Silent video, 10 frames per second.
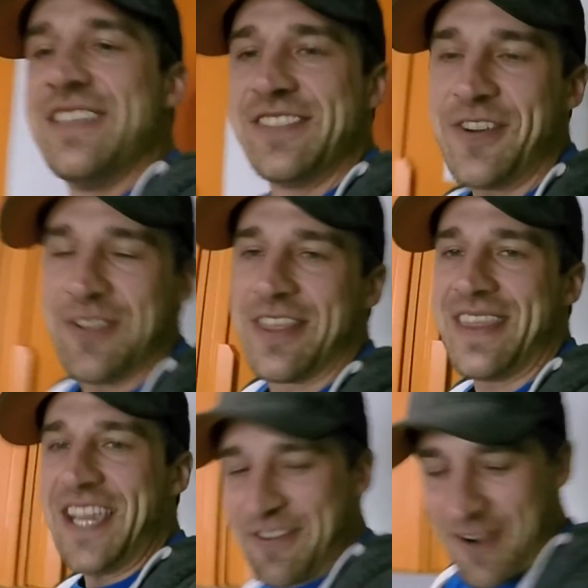So
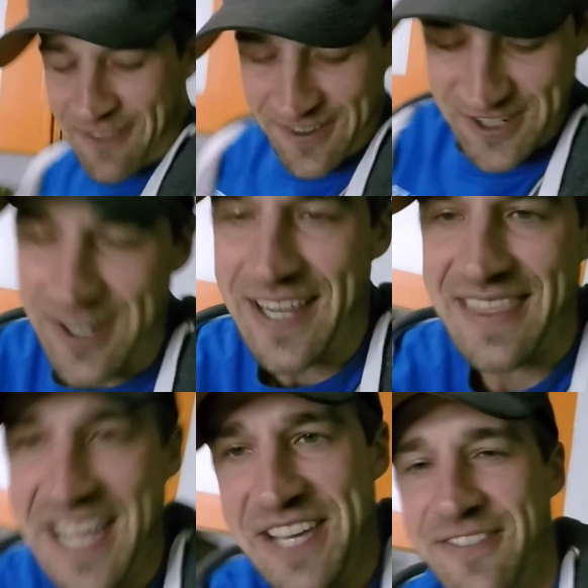thank you all for
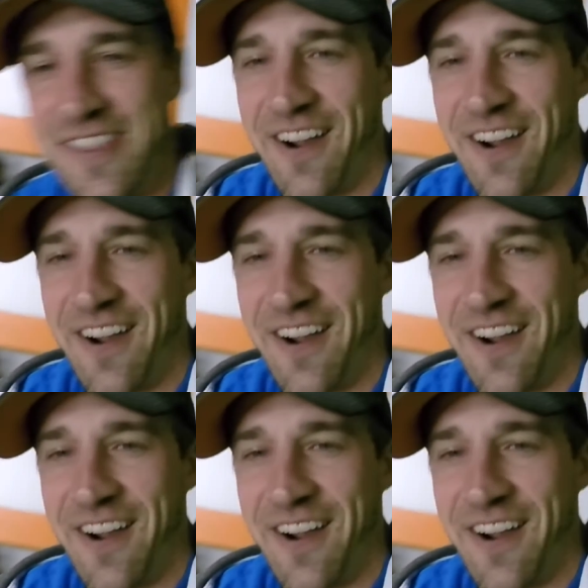joining. Thank you for the